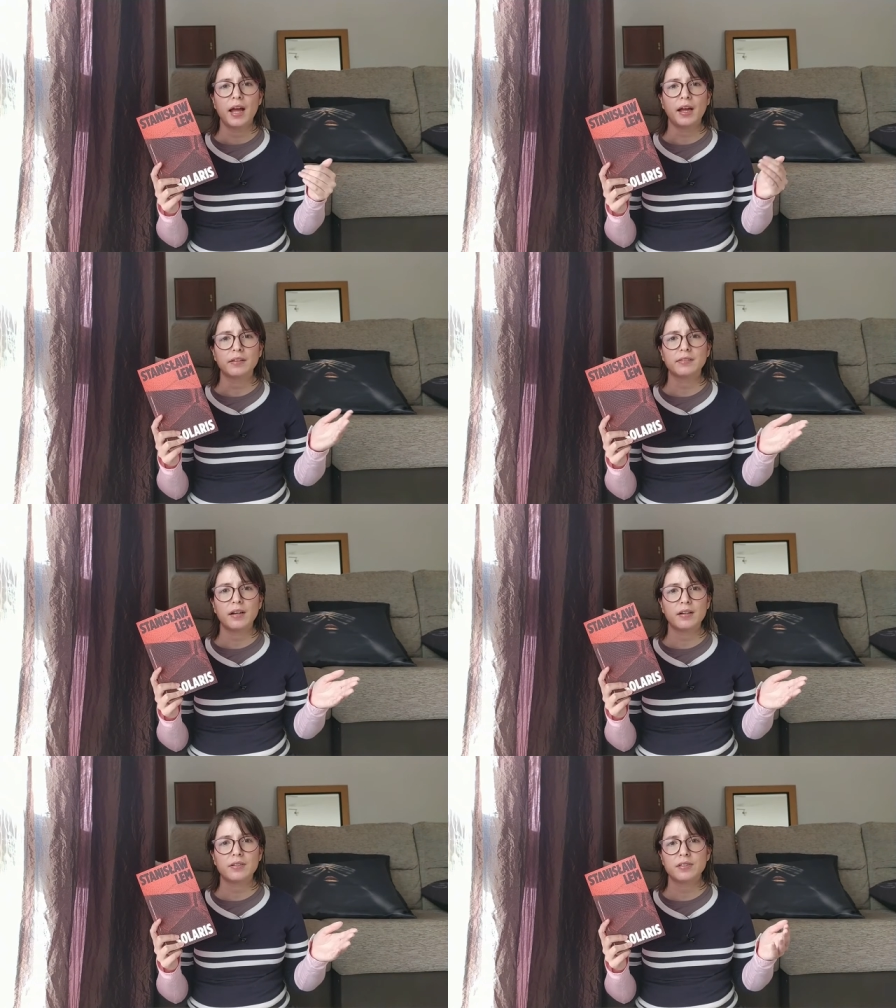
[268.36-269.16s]
and
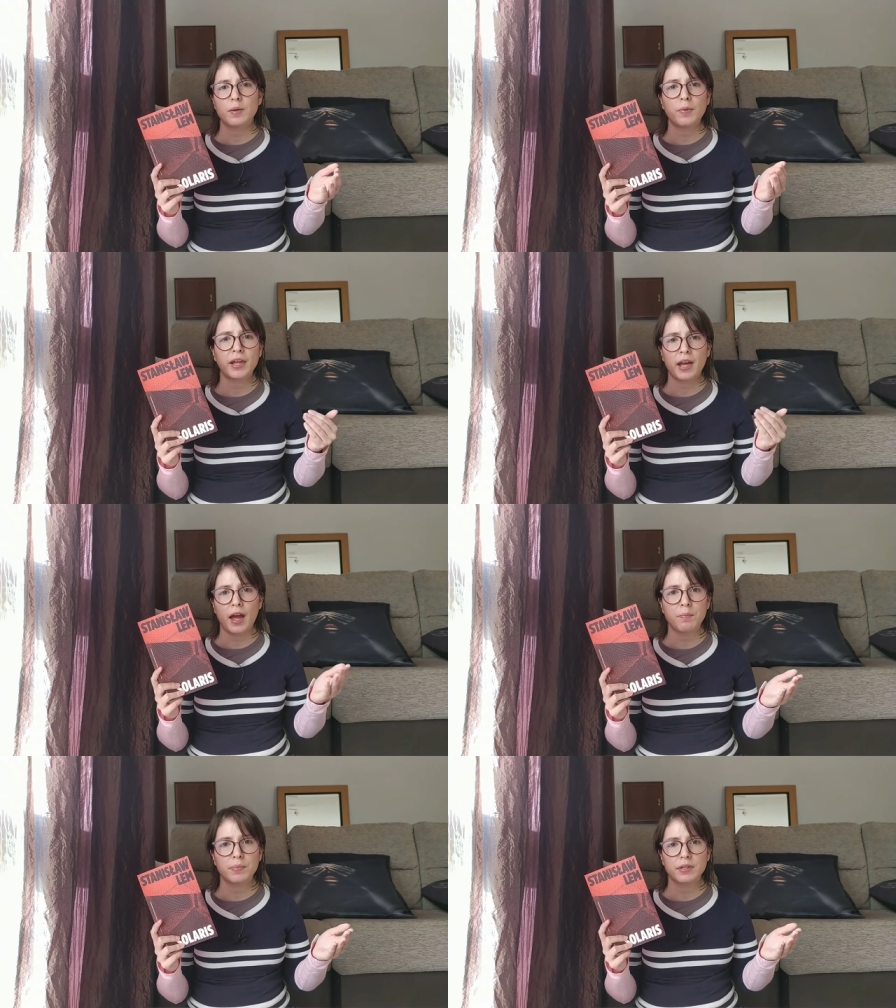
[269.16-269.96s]
there something
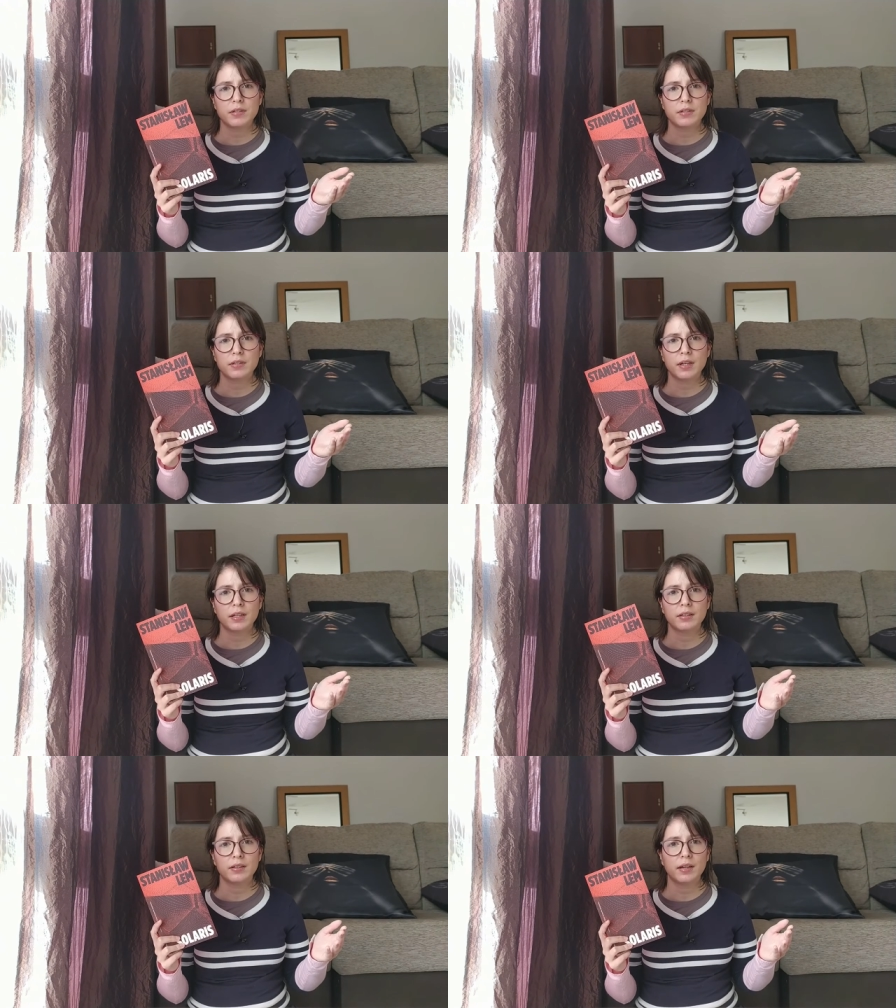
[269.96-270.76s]
happens,
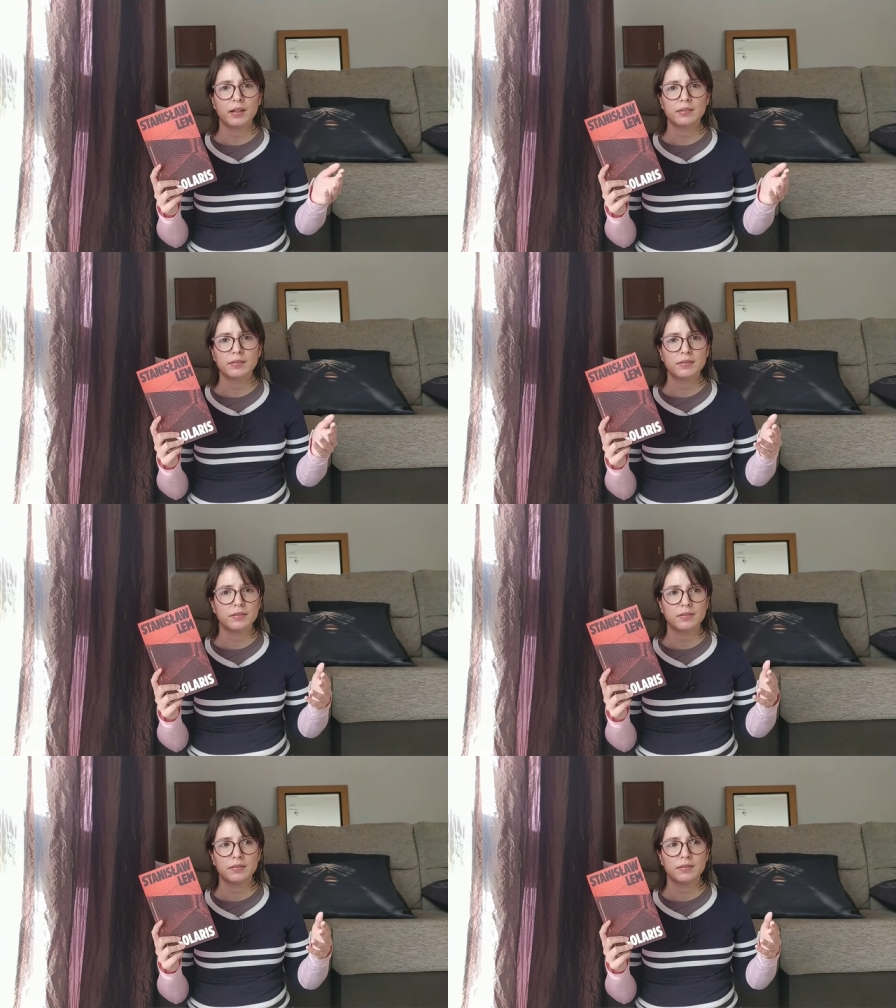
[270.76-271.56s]
and, and
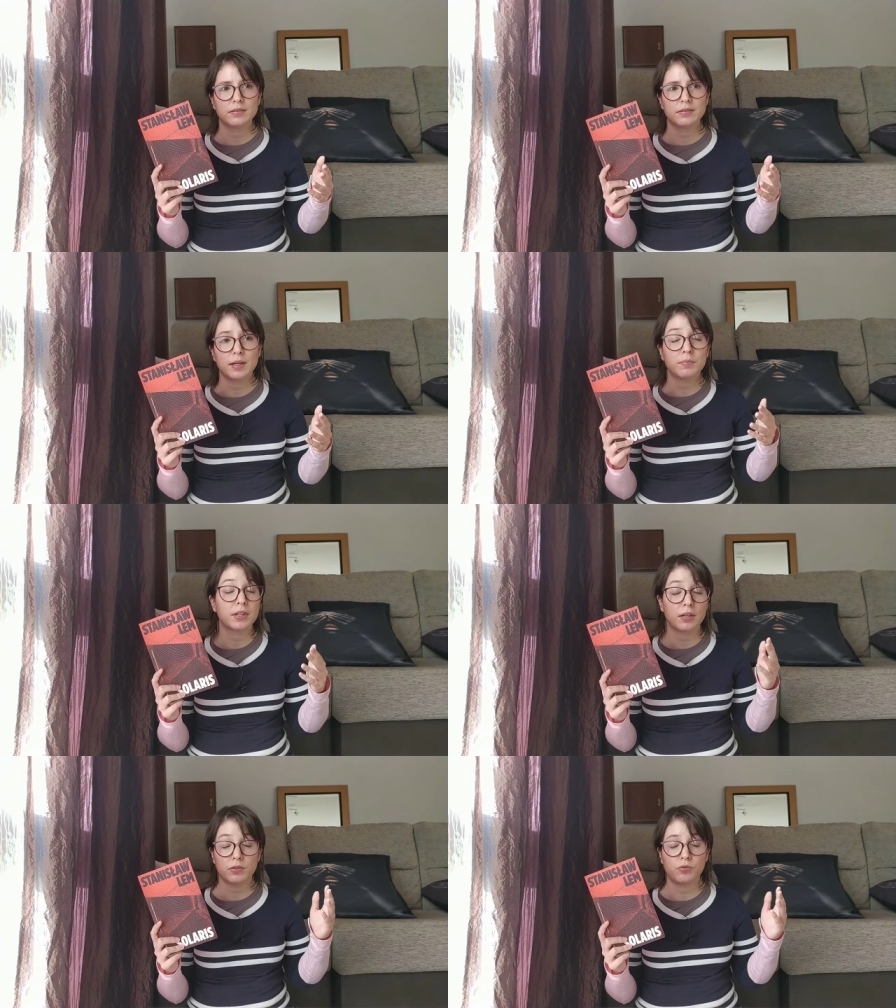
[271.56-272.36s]

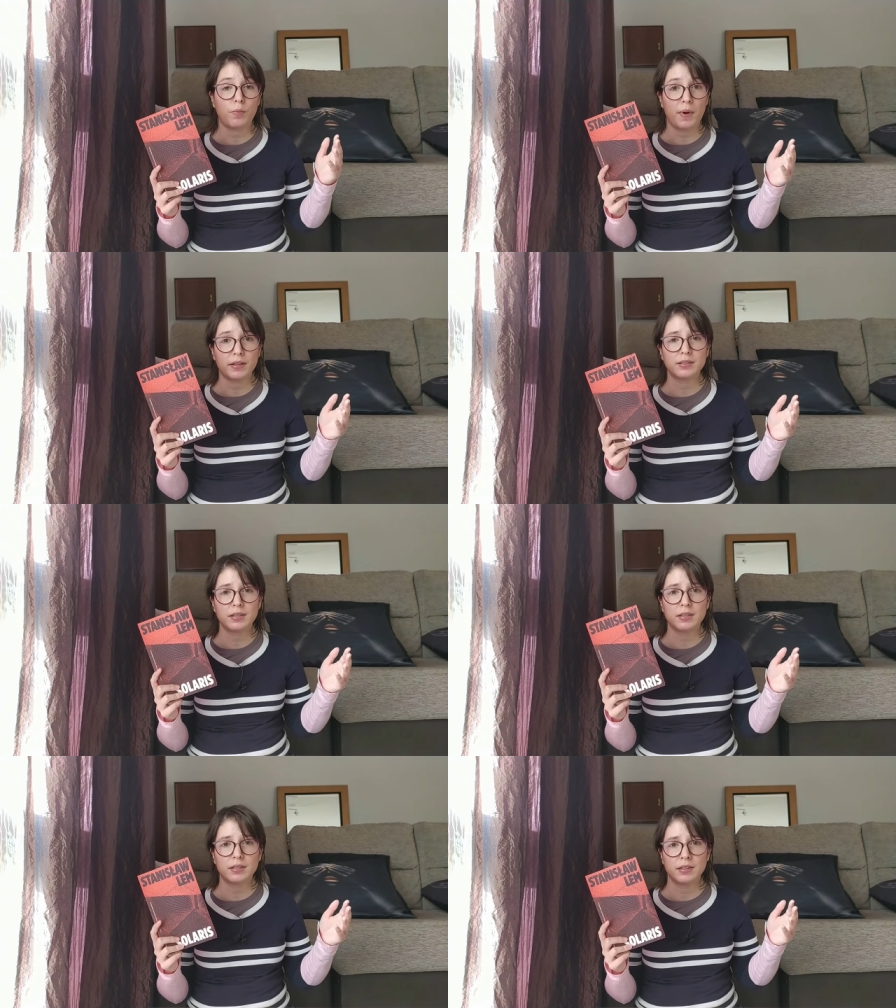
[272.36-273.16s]
something
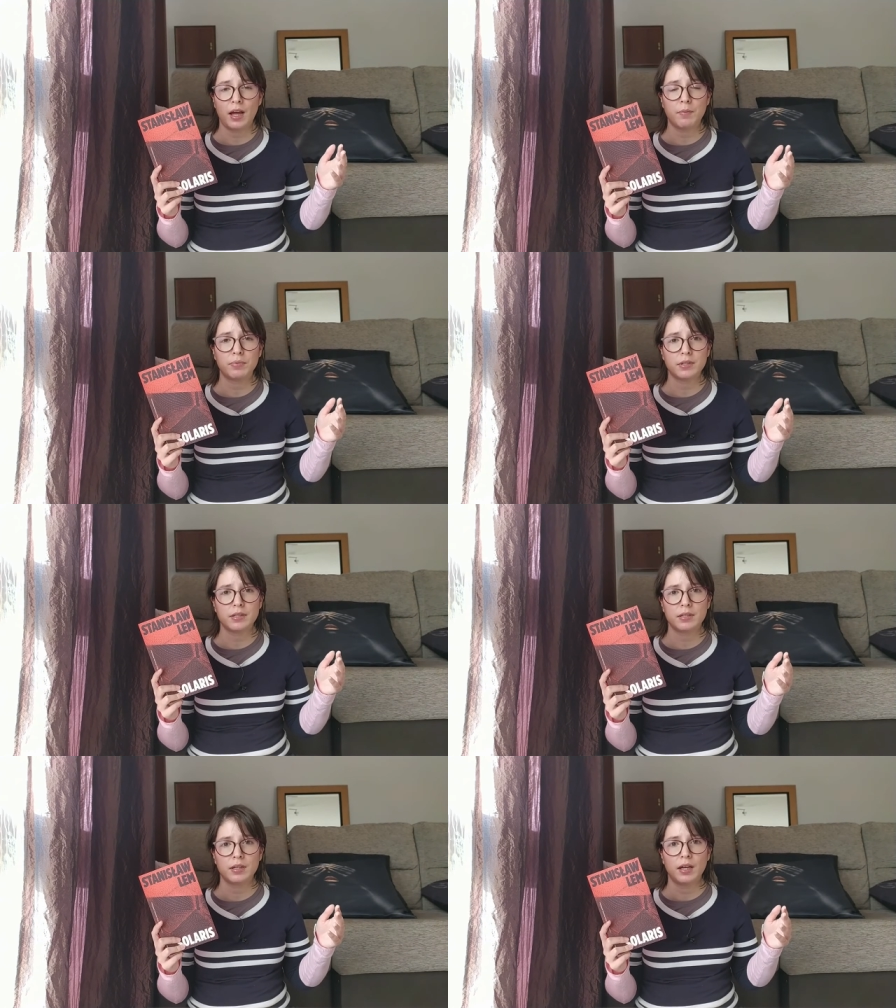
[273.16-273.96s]
dramatic
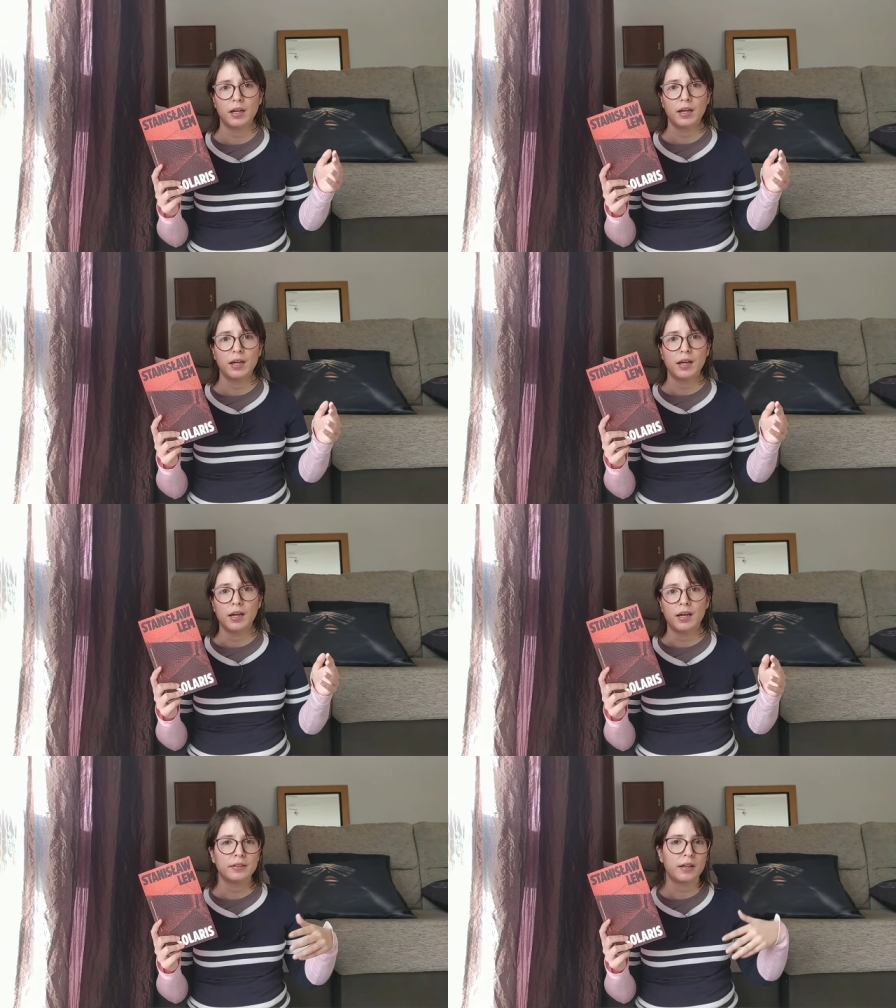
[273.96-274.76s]
happens,
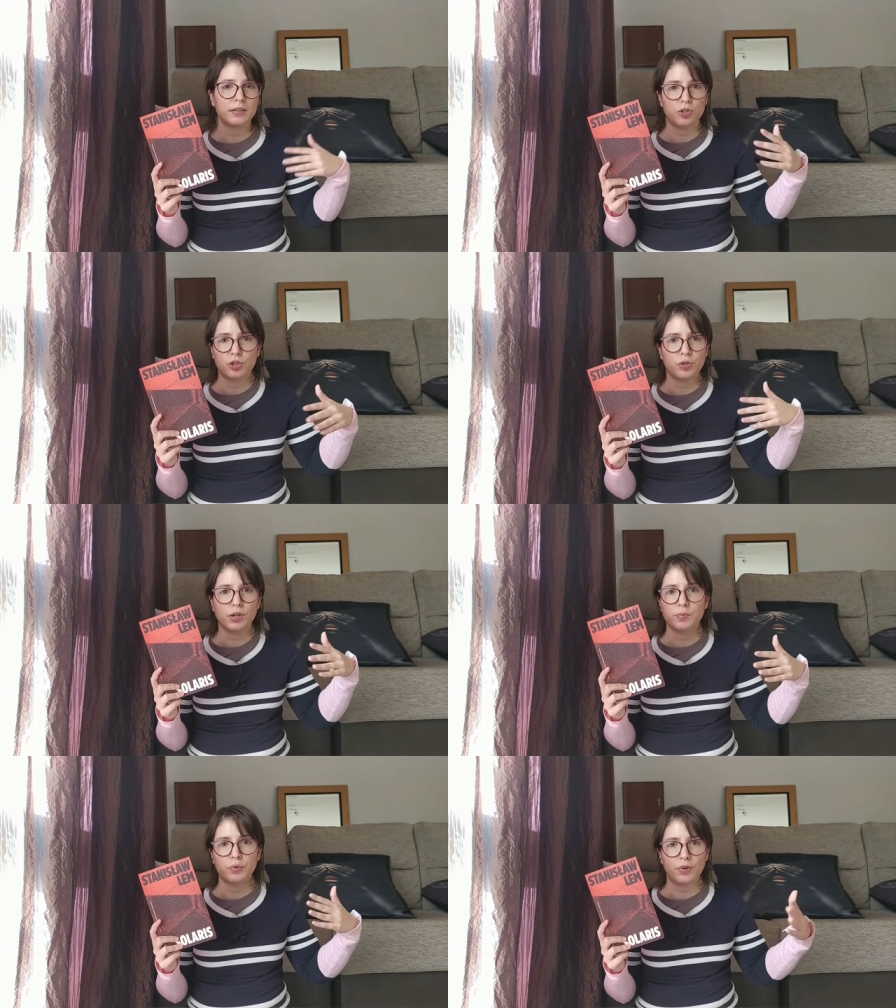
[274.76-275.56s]
and then the
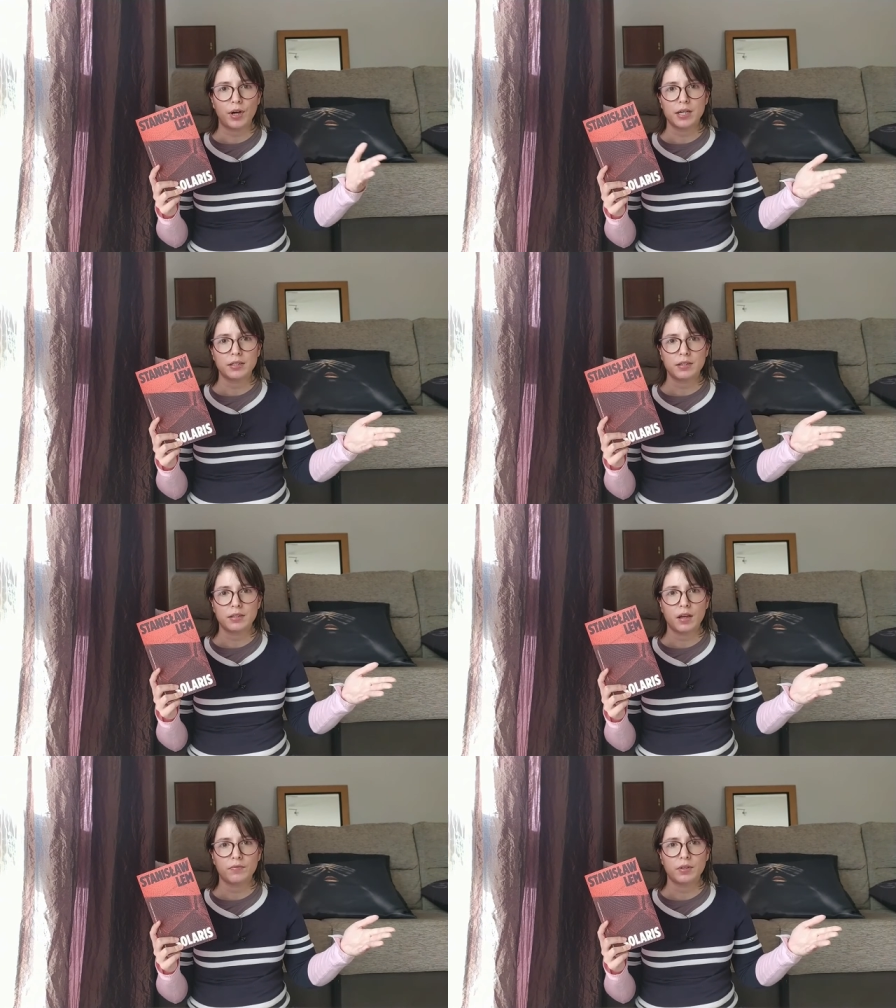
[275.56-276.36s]
story
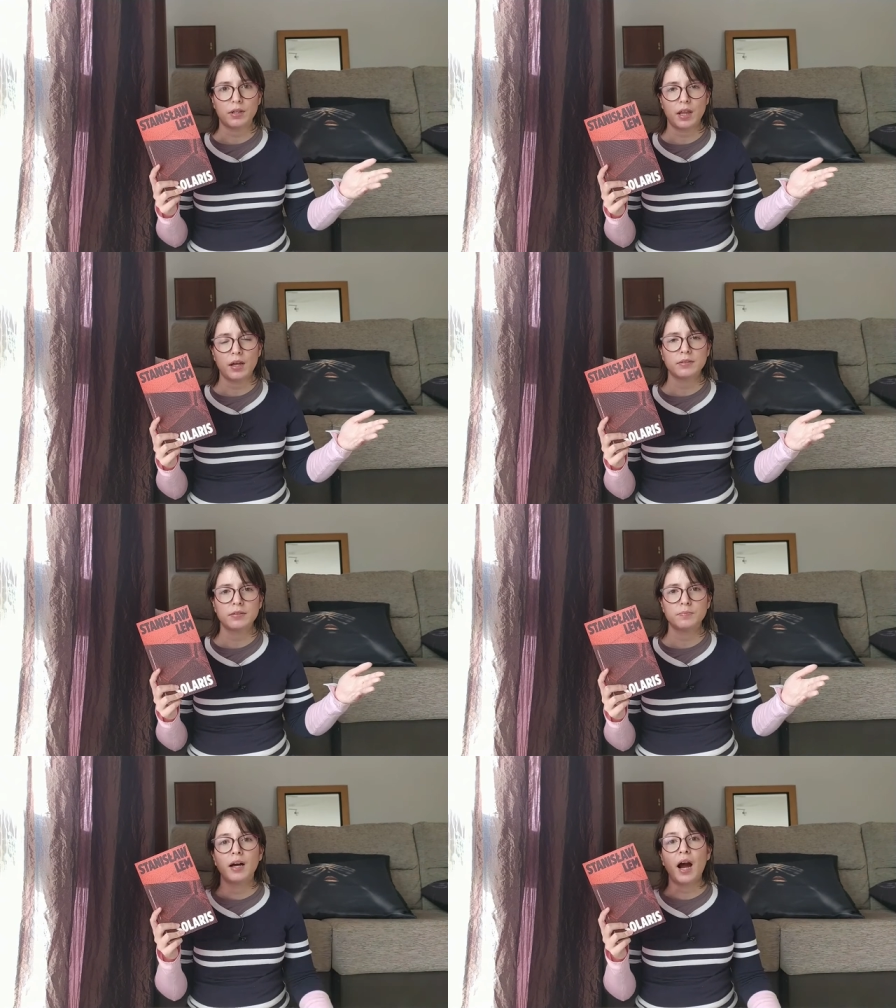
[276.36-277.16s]
progresses after that.